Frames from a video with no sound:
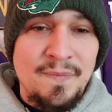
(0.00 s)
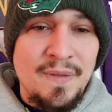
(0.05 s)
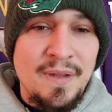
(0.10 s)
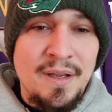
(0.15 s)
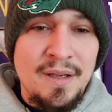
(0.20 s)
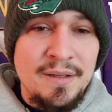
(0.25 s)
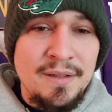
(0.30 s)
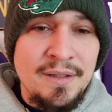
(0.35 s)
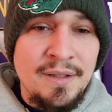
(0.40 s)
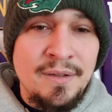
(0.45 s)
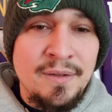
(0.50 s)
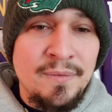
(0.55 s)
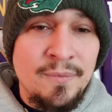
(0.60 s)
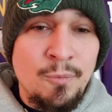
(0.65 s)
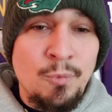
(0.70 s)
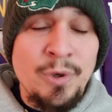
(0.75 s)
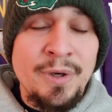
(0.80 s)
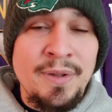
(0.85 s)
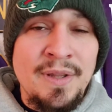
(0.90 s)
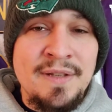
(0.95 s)
eh, you know
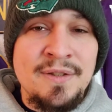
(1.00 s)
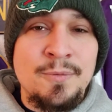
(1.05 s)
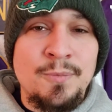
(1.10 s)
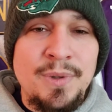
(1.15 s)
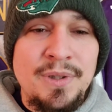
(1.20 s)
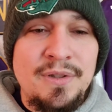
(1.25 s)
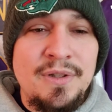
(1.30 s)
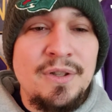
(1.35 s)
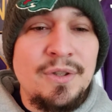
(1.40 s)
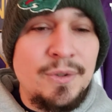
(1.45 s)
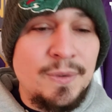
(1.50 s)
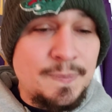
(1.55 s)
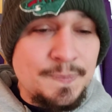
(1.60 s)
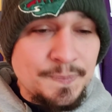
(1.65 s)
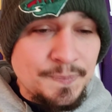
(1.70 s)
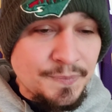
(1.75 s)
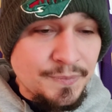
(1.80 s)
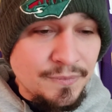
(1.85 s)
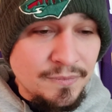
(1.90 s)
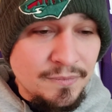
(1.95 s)
what this would do
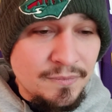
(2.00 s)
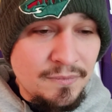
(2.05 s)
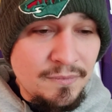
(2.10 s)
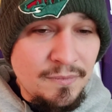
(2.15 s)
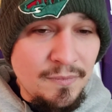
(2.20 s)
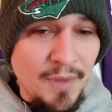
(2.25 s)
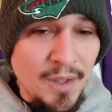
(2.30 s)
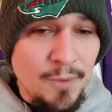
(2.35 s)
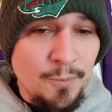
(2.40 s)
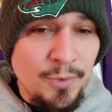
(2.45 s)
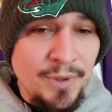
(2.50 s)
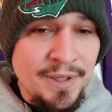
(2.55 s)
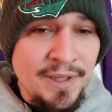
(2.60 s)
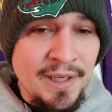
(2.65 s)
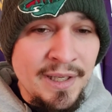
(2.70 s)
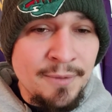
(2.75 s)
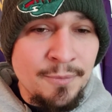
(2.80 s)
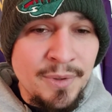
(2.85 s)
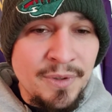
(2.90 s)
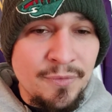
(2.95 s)
would
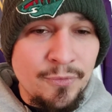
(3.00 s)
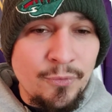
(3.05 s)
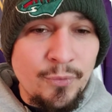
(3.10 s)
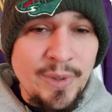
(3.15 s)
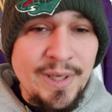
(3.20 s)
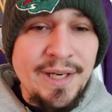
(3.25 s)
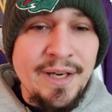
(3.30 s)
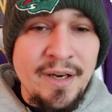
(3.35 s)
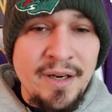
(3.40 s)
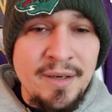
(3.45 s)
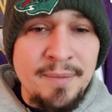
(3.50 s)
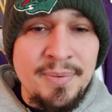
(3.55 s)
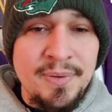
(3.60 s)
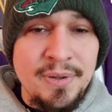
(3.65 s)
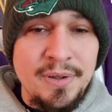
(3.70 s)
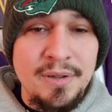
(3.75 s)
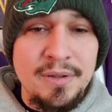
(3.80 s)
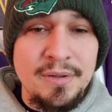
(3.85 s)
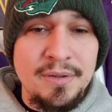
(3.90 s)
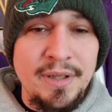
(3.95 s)
it would free up
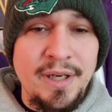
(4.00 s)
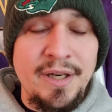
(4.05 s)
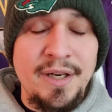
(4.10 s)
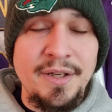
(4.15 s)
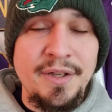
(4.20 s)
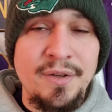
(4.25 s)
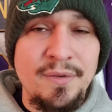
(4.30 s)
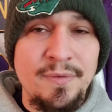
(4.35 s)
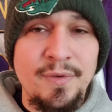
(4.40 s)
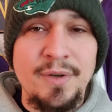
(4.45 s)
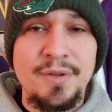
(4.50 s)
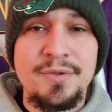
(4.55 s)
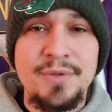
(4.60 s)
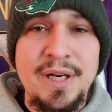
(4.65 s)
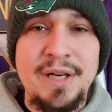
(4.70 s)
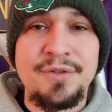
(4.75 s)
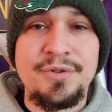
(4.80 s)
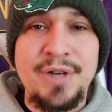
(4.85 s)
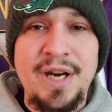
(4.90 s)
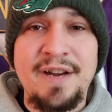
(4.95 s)
uh, your first
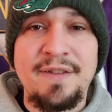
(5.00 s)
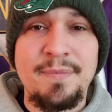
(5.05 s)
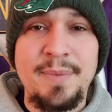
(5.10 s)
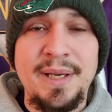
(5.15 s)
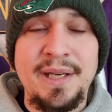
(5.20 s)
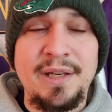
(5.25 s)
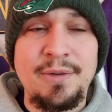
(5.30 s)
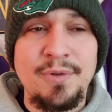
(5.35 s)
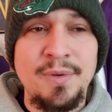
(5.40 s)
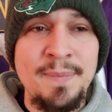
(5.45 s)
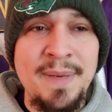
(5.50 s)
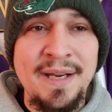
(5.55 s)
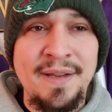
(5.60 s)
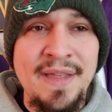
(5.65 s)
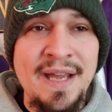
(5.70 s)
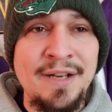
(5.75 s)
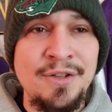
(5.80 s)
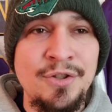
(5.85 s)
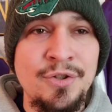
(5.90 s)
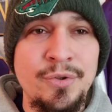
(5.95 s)
round draft pick. It would make
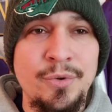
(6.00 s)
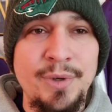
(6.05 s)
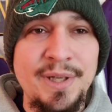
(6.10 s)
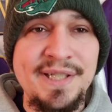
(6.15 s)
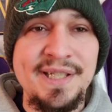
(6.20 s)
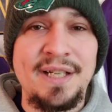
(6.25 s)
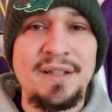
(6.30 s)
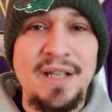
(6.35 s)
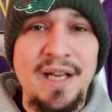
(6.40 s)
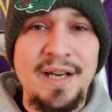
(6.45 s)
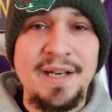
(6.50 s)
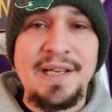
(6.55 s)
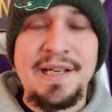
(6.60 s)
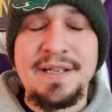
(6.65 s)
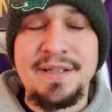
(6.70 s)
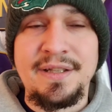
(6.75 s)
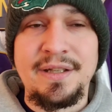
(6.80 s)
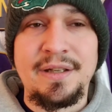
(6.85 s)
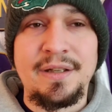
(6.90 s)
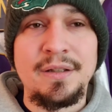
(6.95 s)
that choice a lot
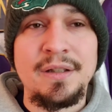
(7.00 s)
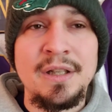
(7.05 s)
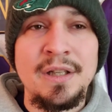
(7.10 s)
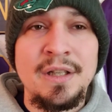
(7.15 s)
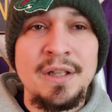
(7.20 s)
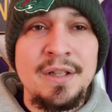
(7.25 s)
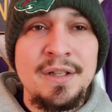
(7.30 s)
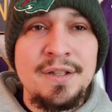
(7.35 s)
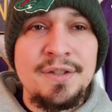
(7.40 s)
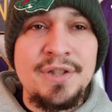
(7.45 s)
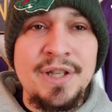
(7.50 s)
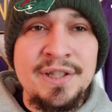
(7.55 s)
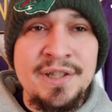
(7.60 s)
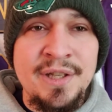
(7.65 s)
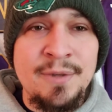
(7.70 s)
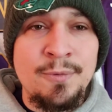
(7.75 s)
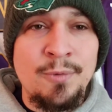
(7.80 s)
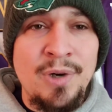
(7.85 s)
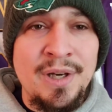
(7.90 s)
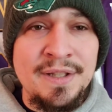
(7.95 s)
easier.
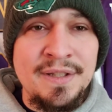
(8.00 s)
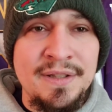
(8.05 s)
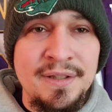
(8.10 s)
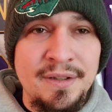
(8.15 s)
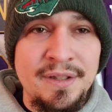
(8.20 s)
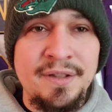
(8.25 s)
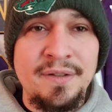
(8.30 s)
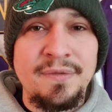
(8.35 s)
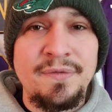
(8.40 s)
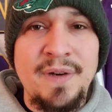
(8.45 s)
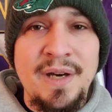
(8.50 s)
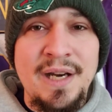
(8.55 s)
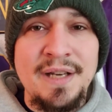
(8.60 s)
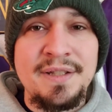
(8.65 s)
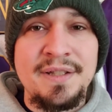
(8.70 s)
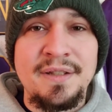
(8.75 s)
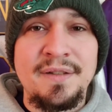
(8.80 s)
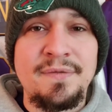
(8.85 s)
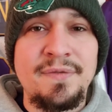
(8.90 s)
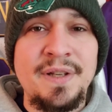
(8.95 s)
J.J. Watt
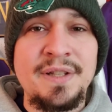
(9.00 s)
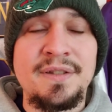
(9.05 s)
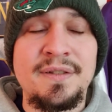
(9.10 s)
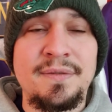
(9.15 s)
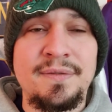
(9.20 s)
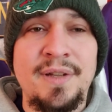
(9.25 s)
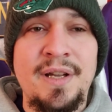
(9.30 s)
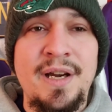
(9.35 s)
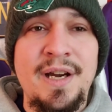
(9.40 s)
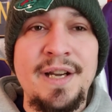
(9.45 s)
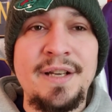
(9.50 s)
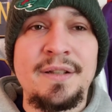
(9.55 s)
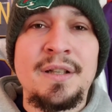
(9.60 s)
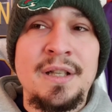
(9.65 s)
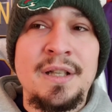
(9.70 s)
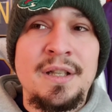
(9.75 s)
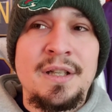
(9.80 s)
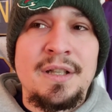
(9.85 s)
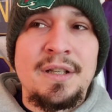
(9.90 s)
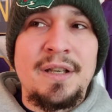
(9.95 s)
solidifies the defensive line.
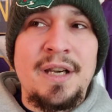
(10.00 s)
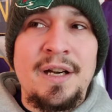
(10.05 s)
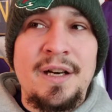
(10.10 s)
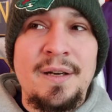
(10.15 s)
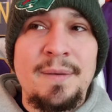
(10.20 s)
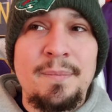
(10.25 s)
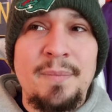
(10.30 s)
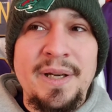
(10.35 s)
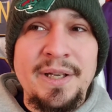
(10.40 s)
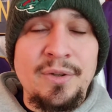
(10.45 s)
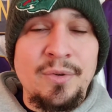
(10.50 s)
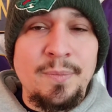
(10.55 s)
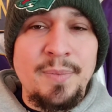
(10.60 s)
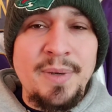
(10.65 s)
Um, Michael